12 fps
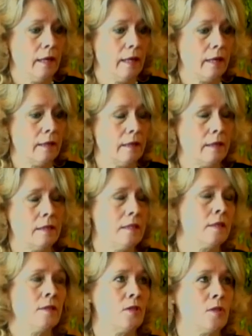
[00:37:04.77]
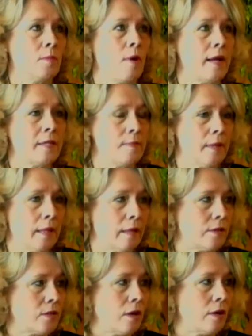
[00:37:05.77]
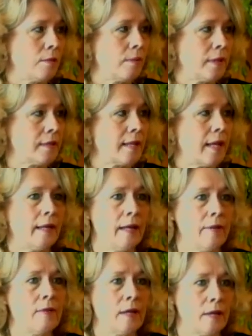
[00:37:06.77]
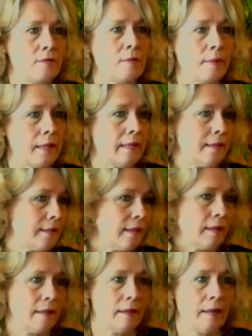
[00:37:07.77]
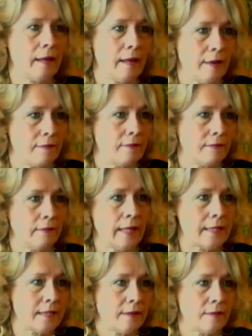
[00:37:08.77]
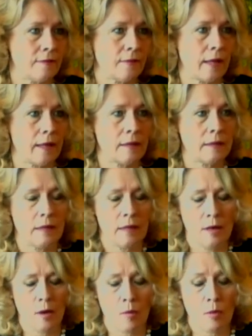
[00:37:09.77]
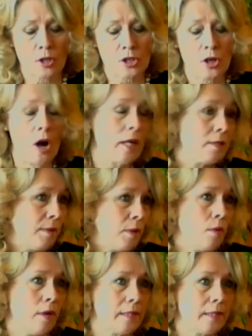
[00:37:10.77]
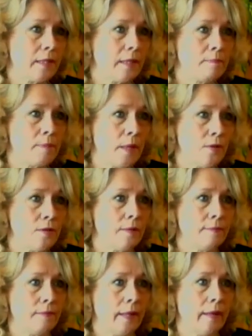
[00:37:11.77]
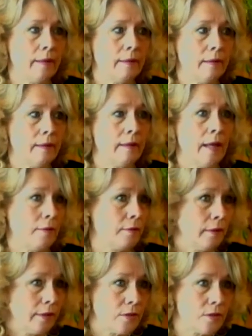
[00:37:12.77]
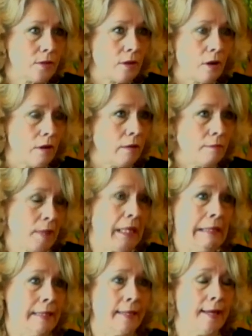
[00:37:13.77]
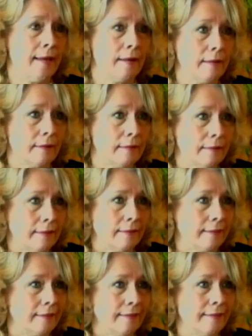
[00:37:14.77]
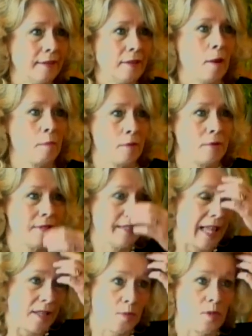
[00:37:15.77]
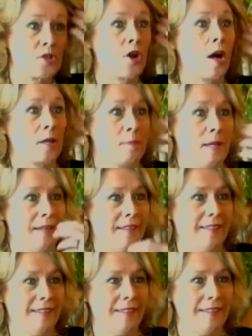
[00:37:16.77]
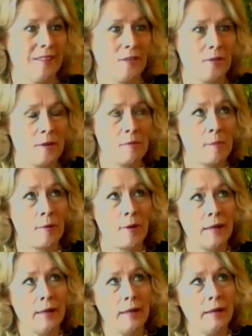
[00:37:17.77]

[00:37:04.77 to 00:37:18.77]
it doesn't surprise me that it started with the Scandinavian country because they they have less of that what shocked me was that Belgium and the Netherlands are behind Canada in the, in the number. So that's what shocked me in the Deloitte report.